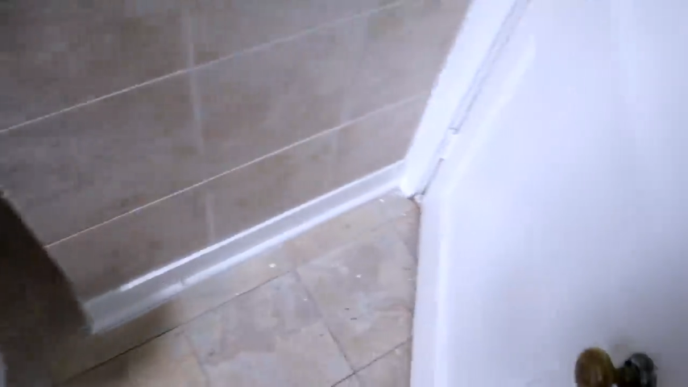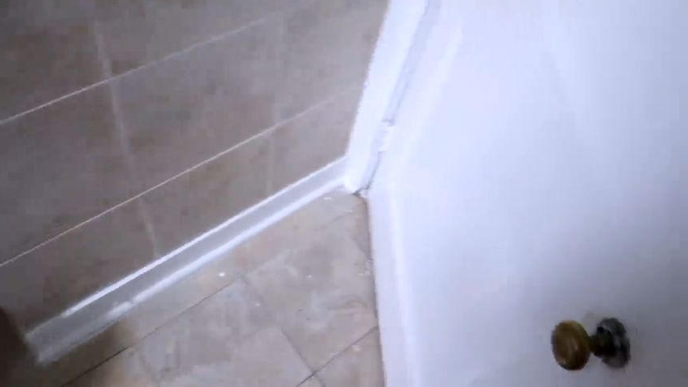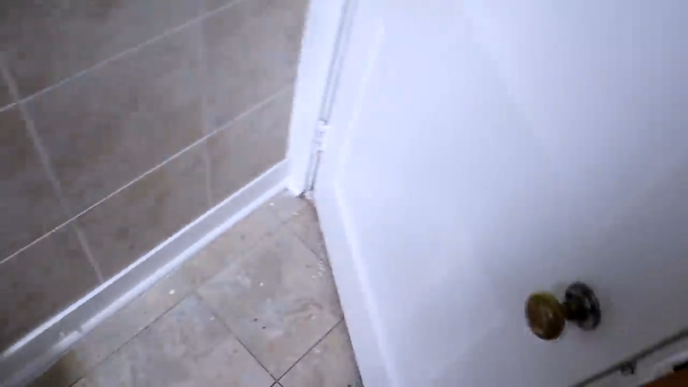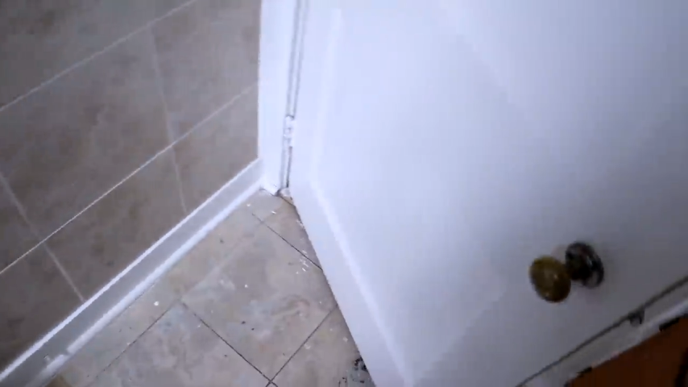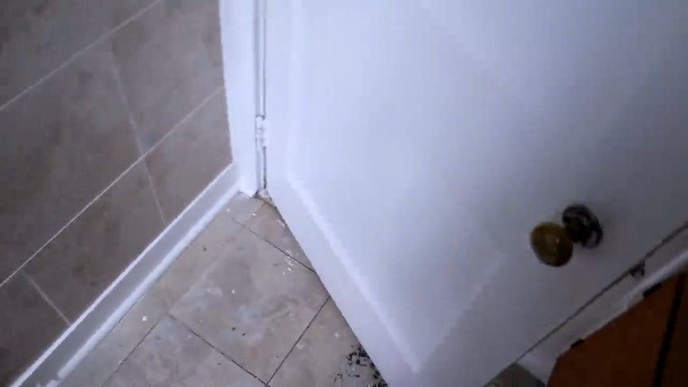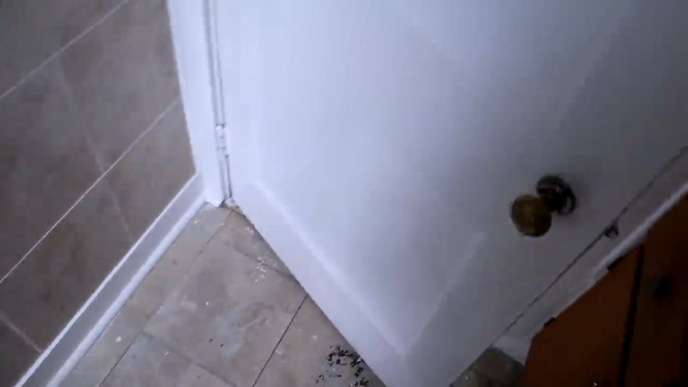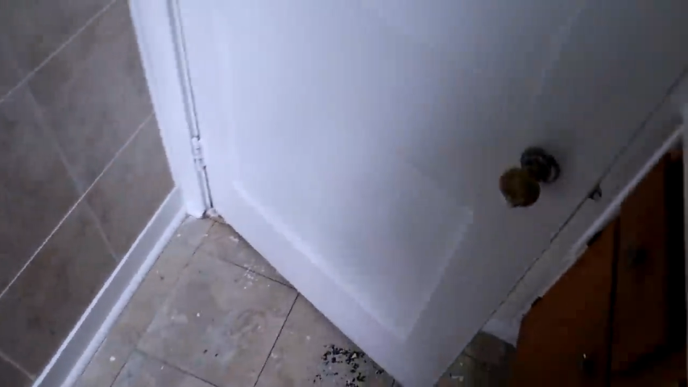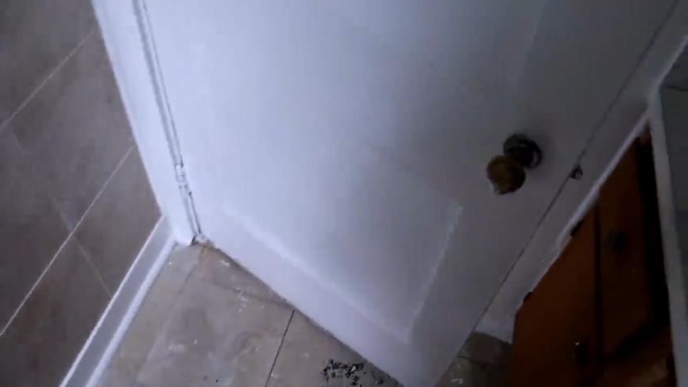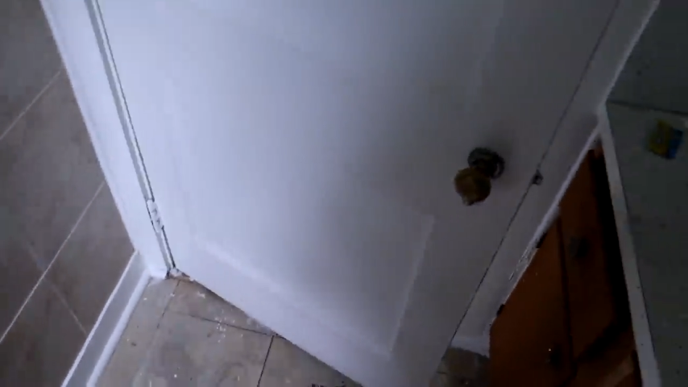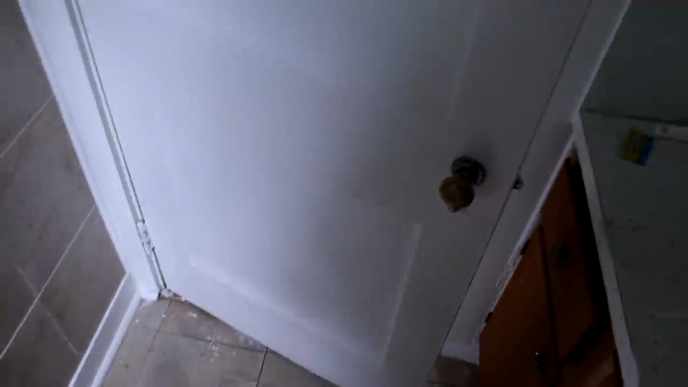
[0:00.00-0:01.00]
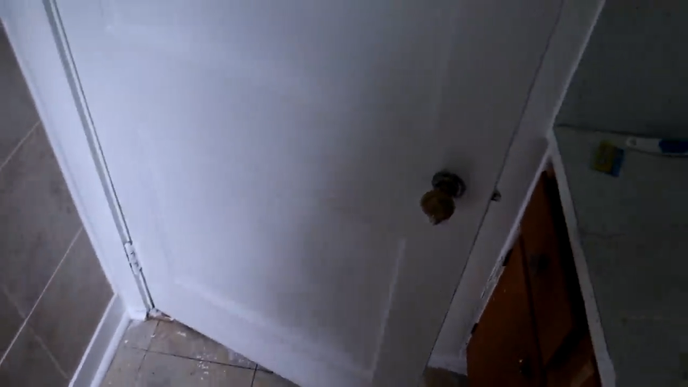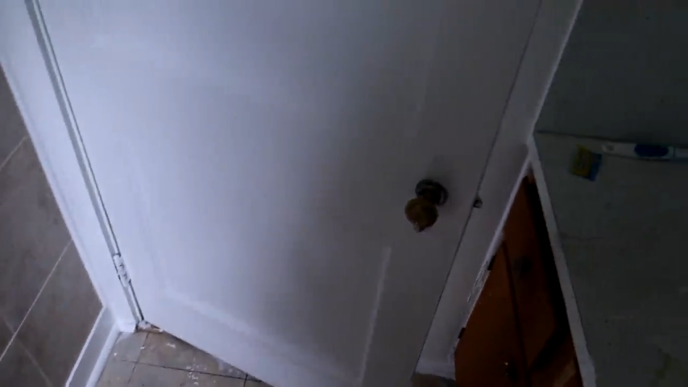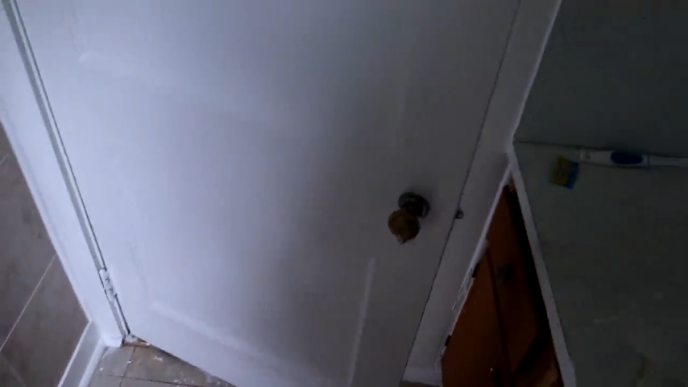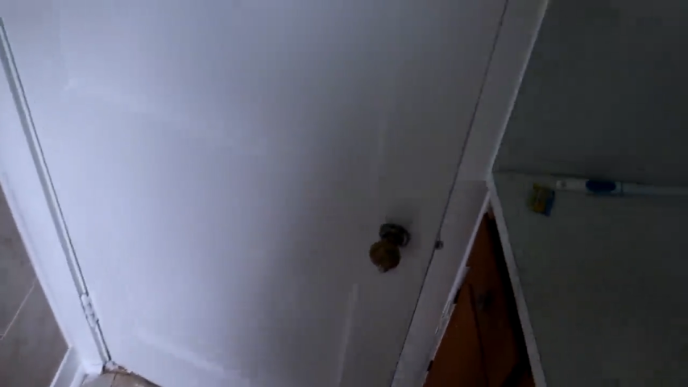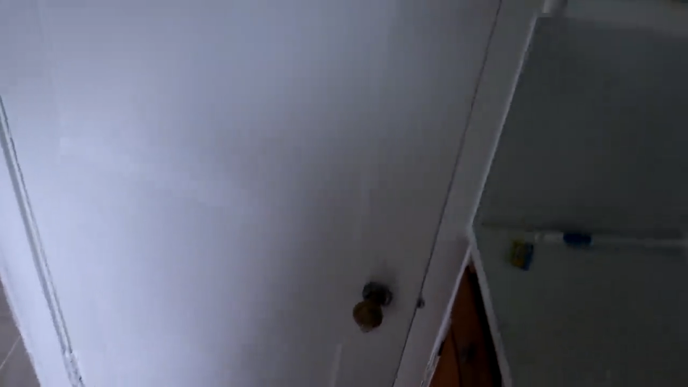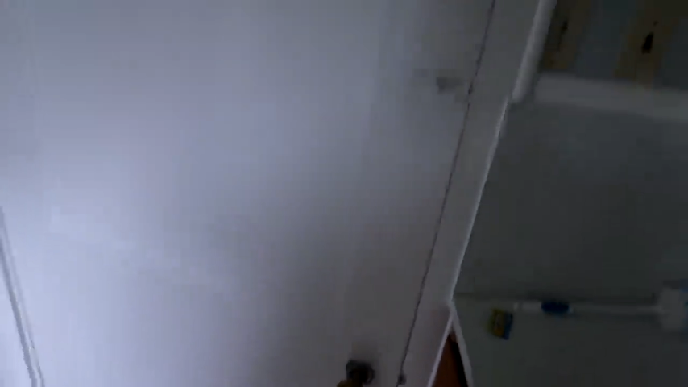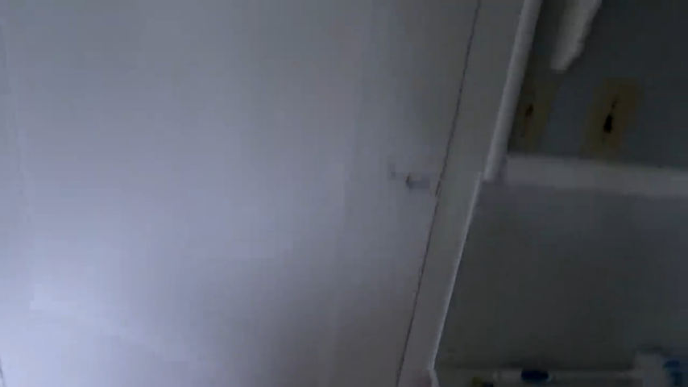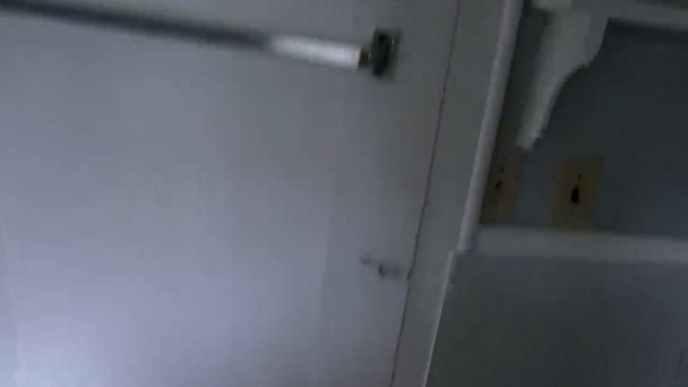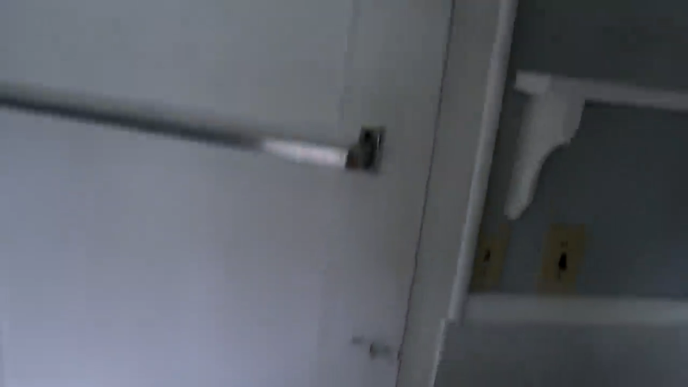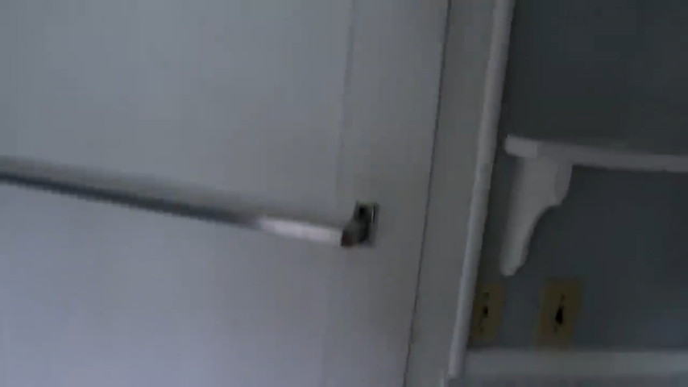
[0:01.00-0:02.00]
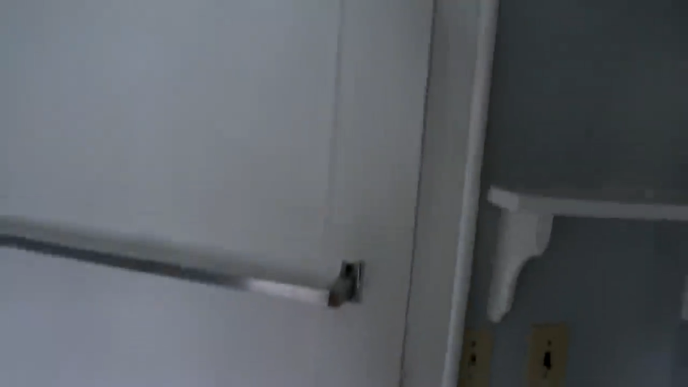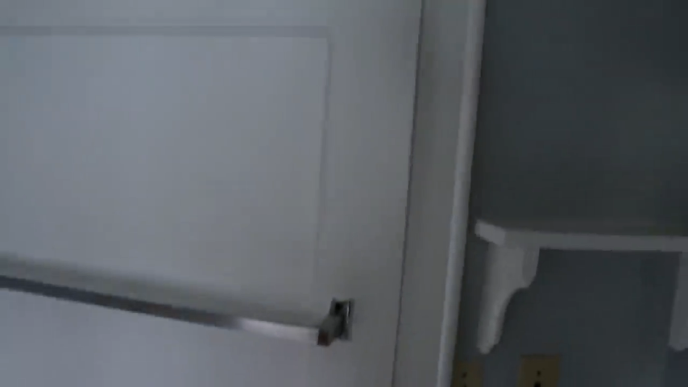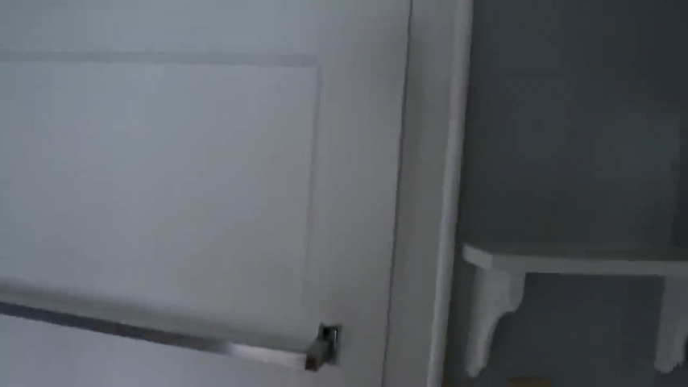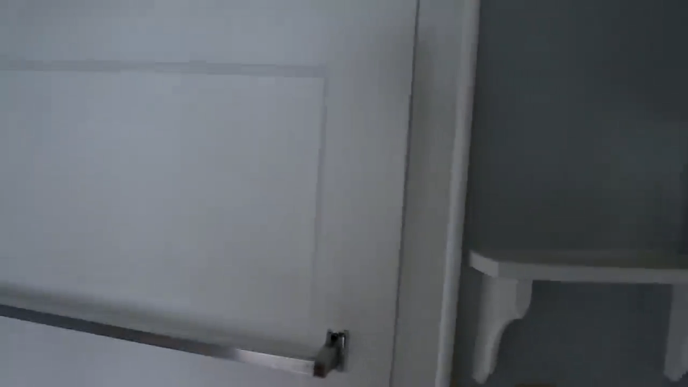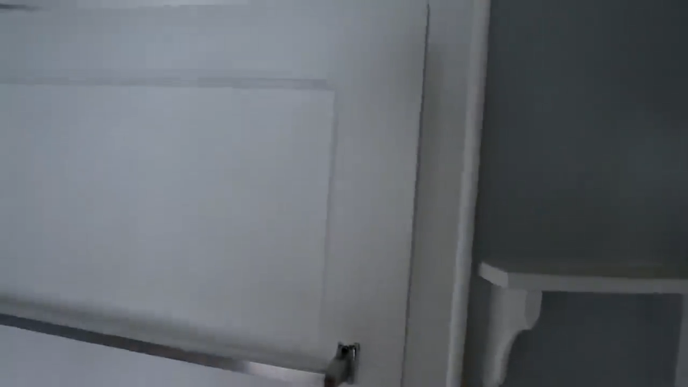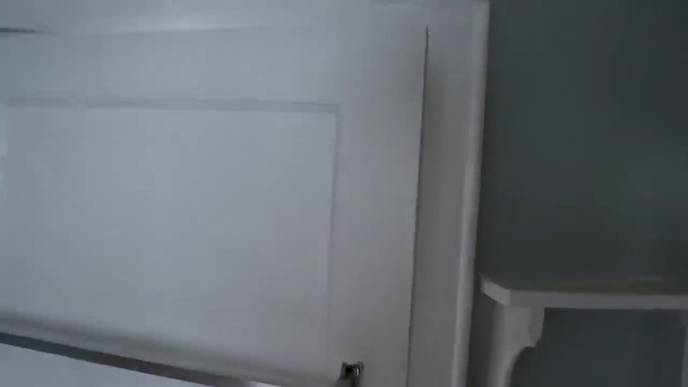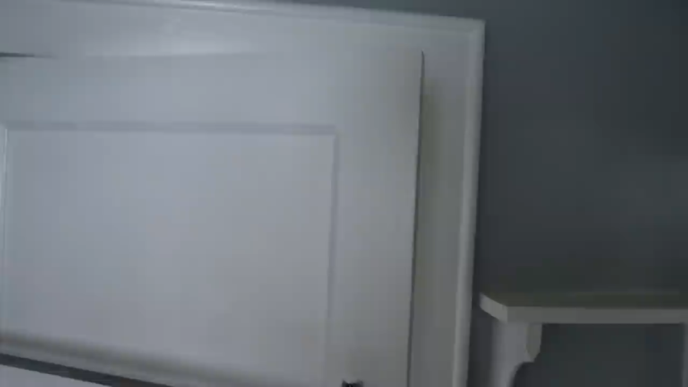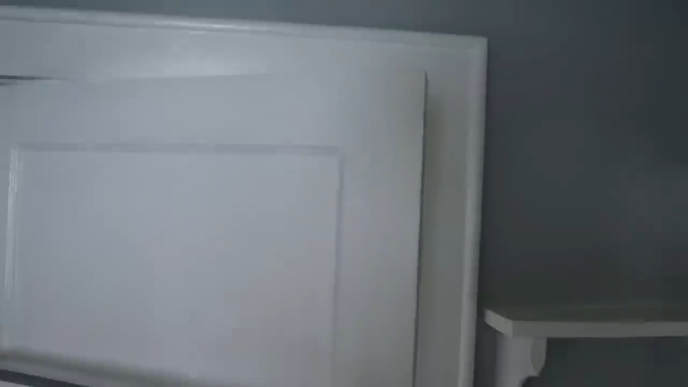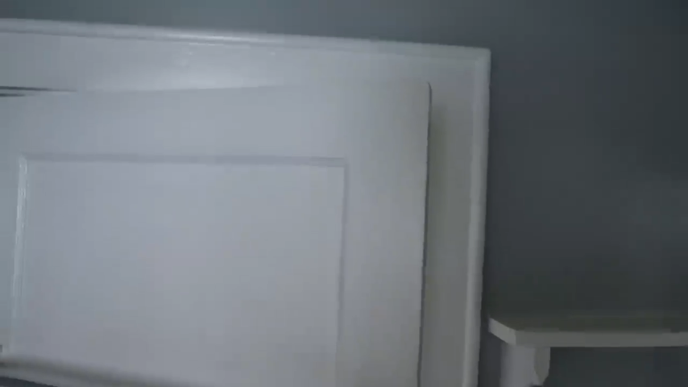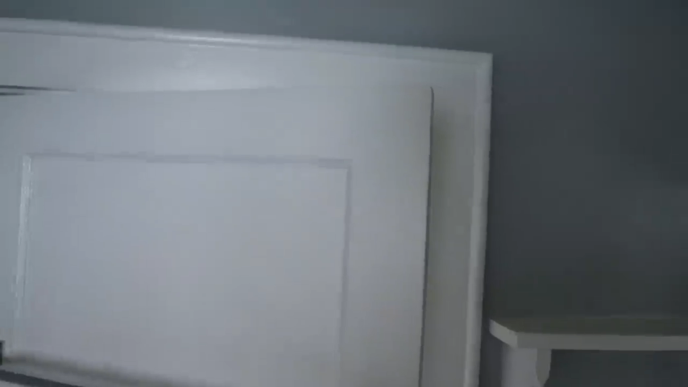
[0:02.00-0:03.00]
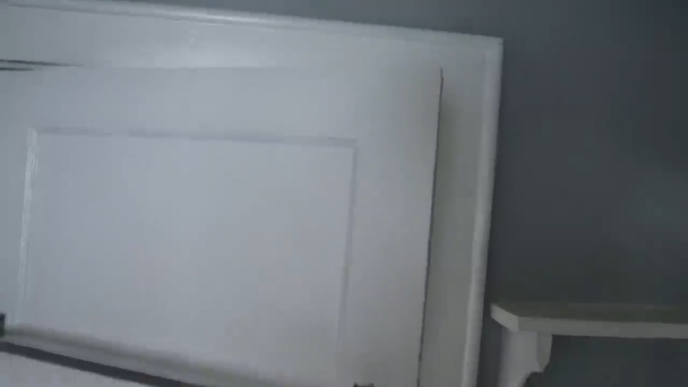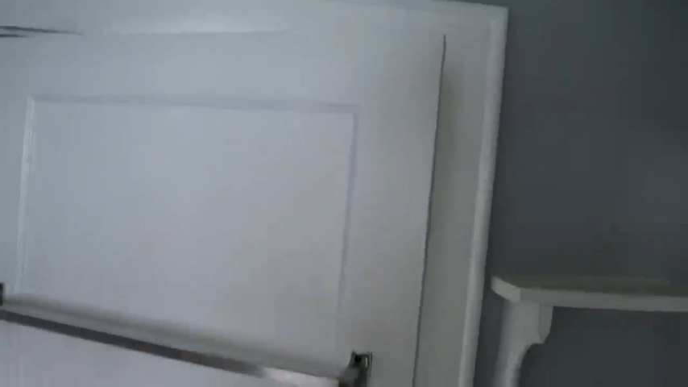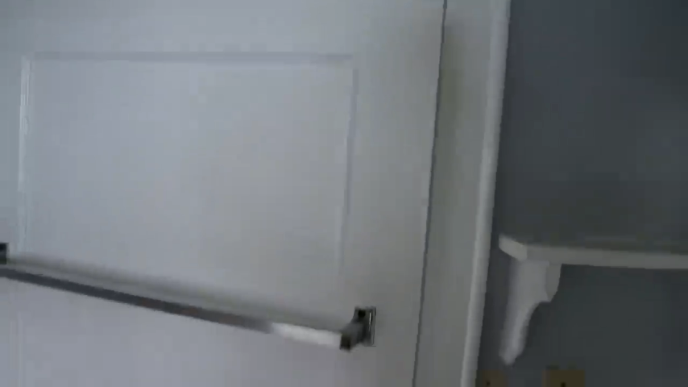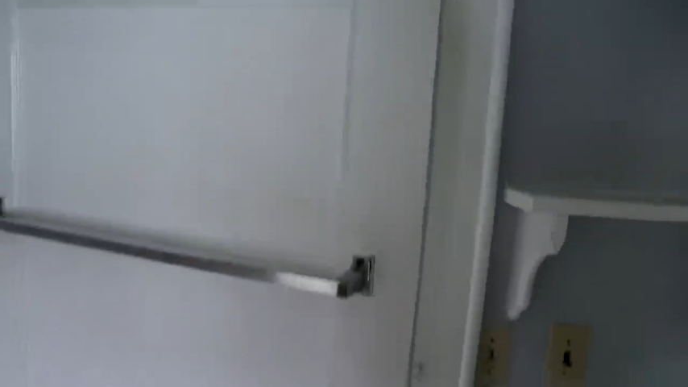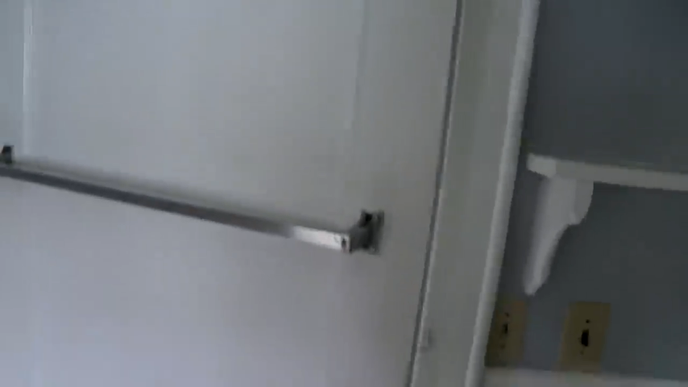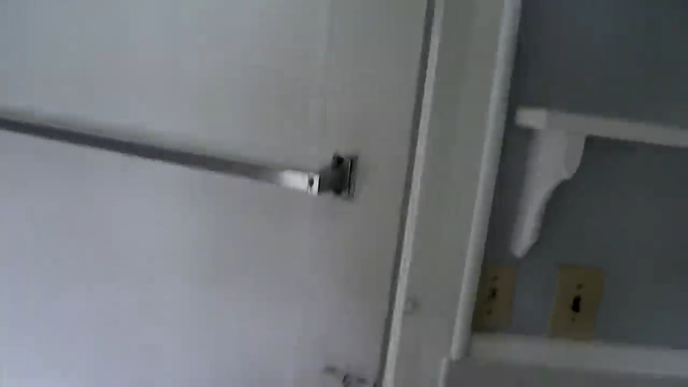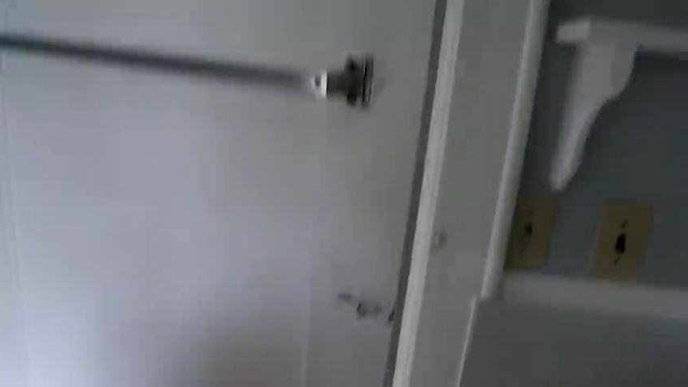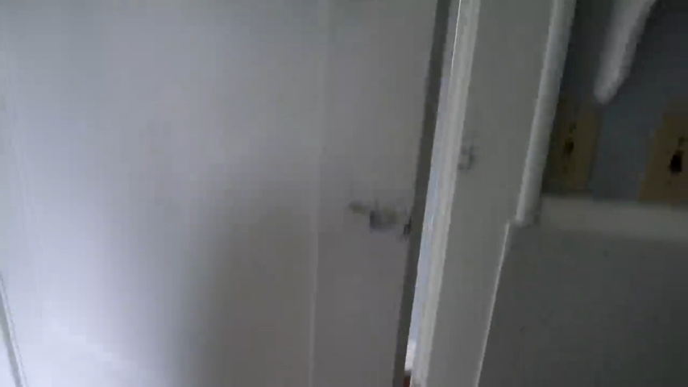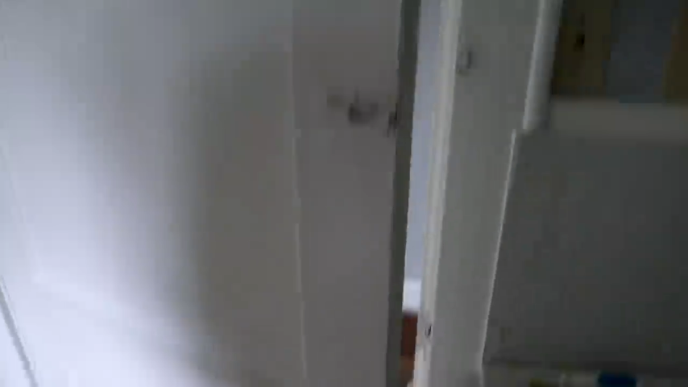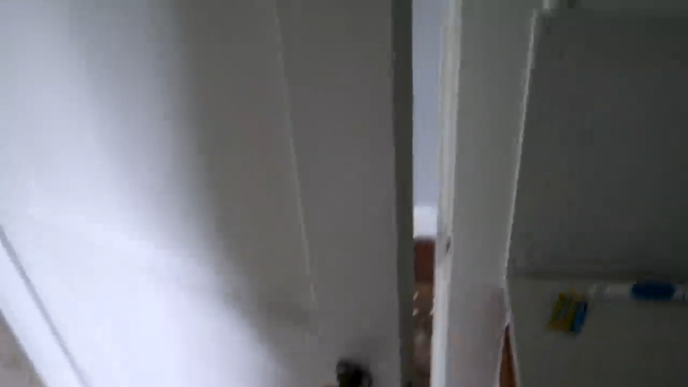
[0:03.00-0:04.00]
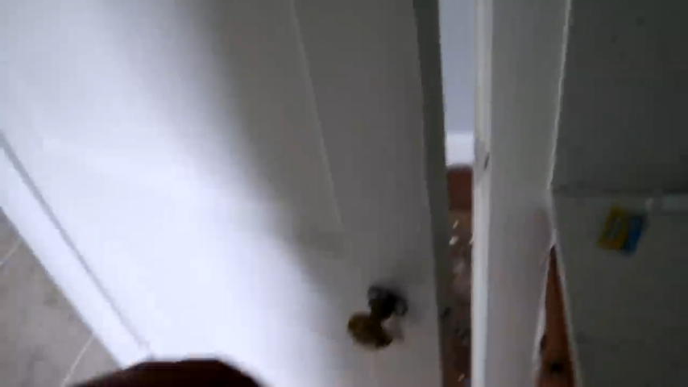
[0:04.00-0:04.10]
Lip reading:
No face is visible, so there are no lips to read.